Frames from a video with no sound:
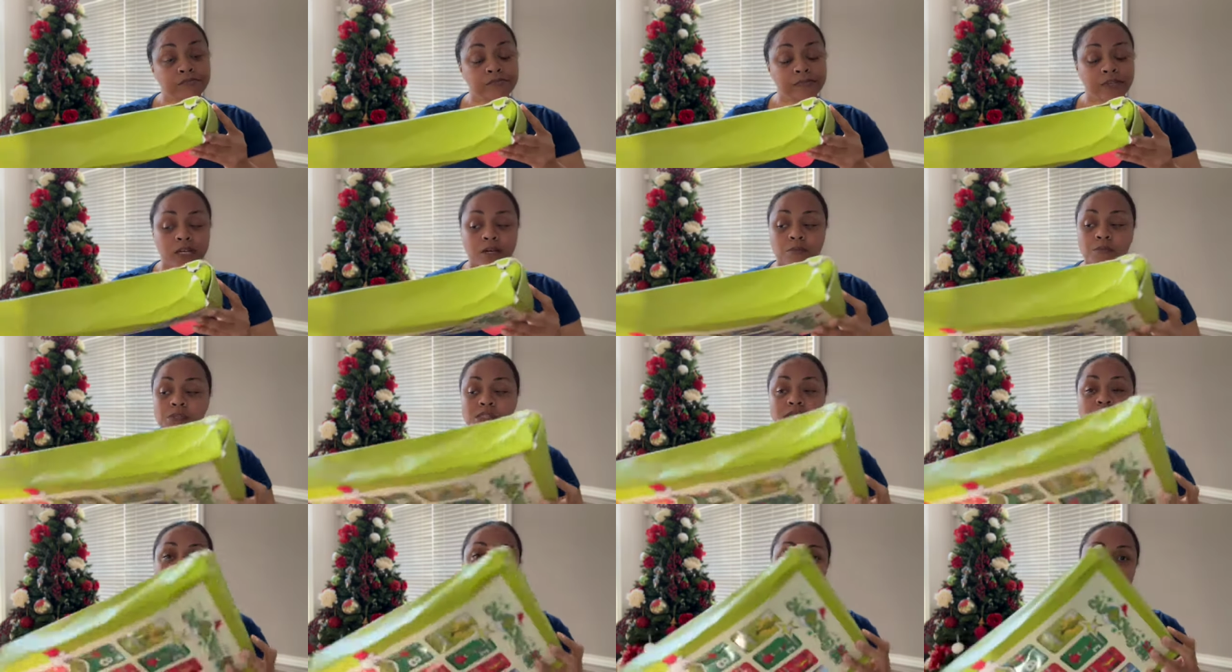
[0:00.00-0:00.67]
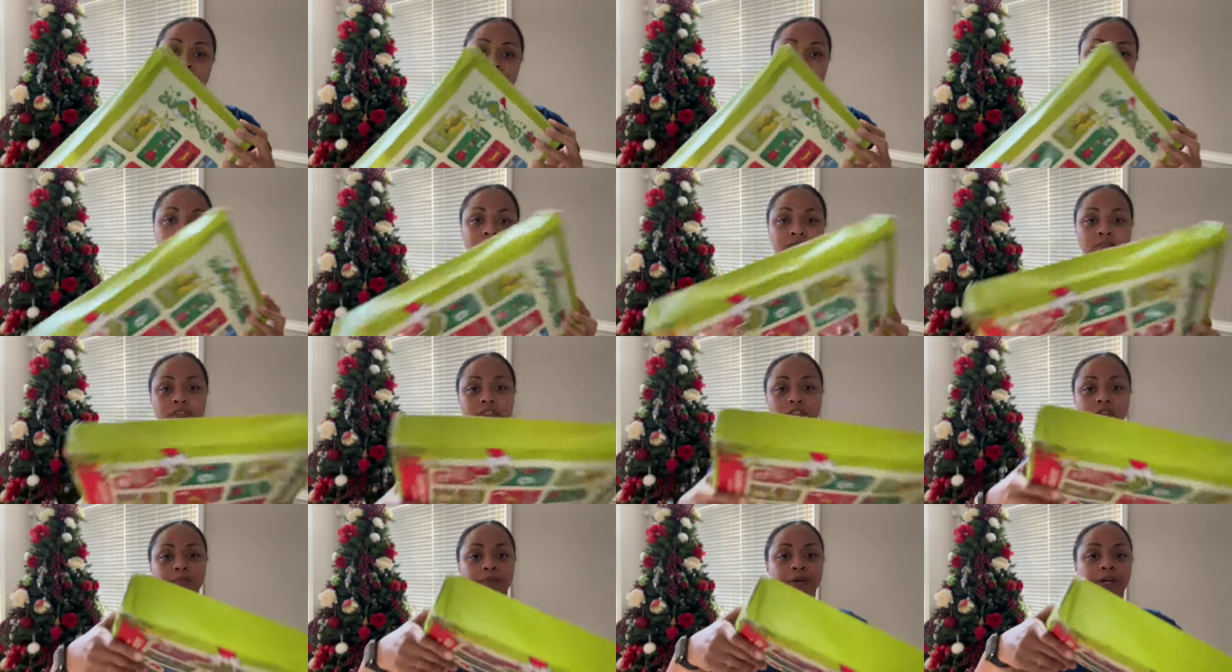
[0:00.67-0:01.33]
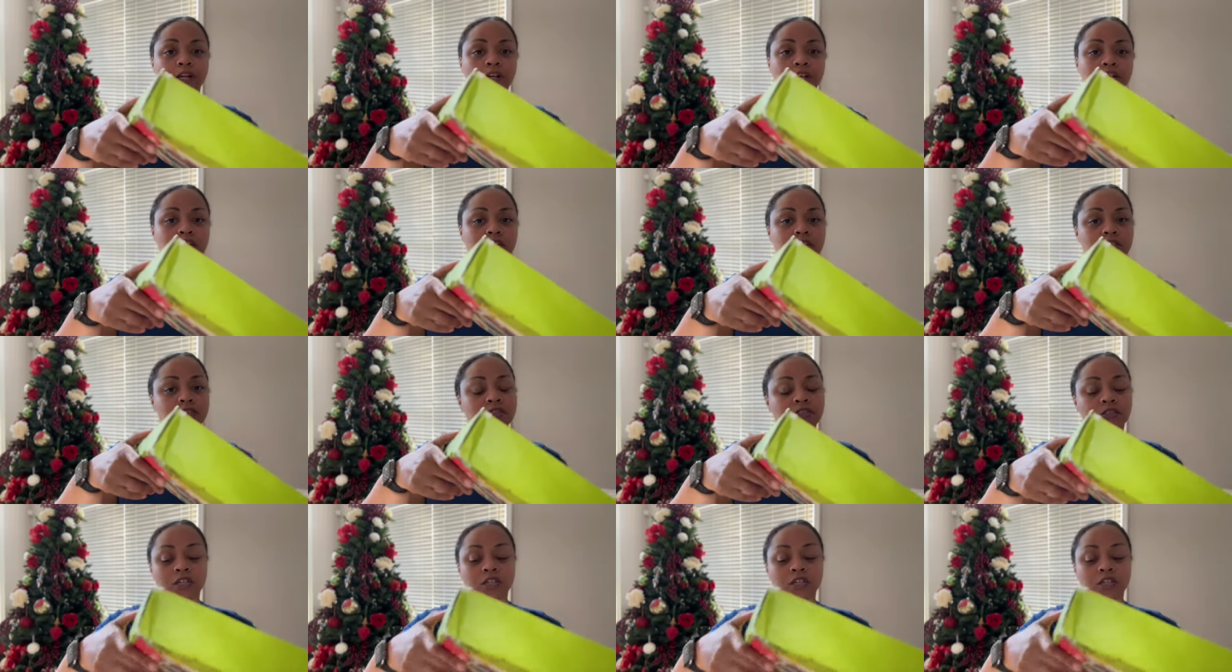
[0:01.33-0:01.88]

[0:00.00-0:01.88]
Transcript: Amazon, do better.